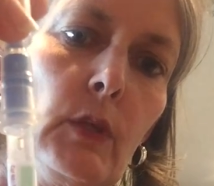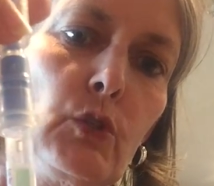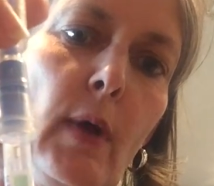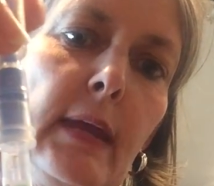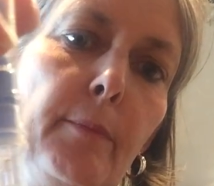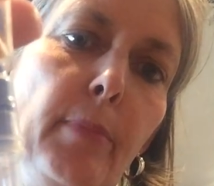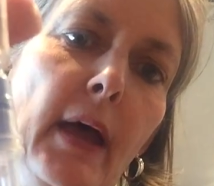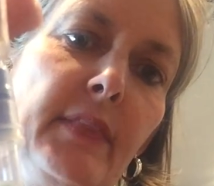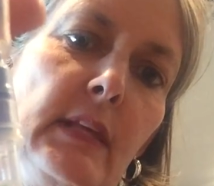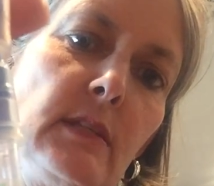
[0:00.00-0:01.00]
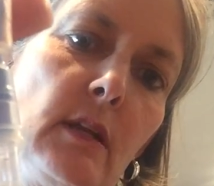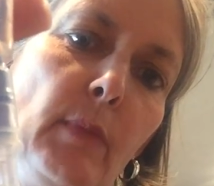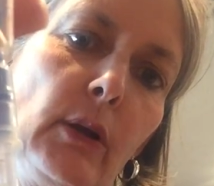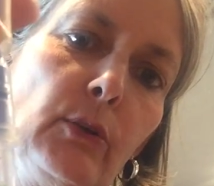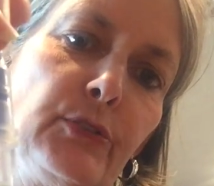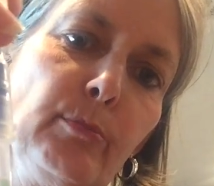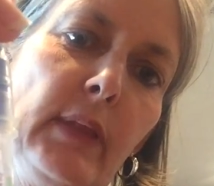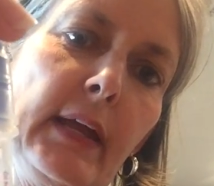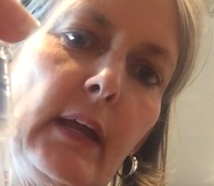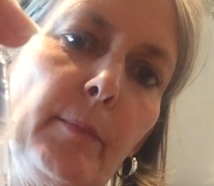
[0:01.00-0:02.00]
So I buy these at a medical
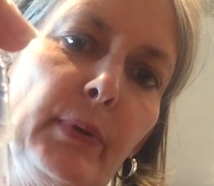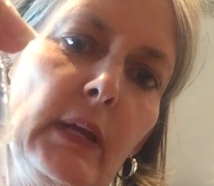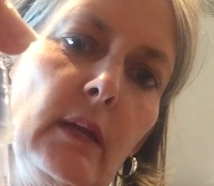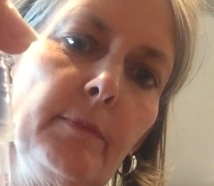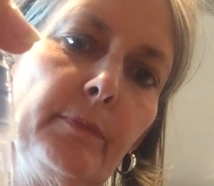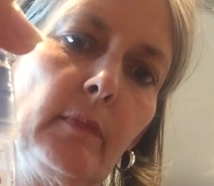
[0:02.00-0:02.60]
supply company.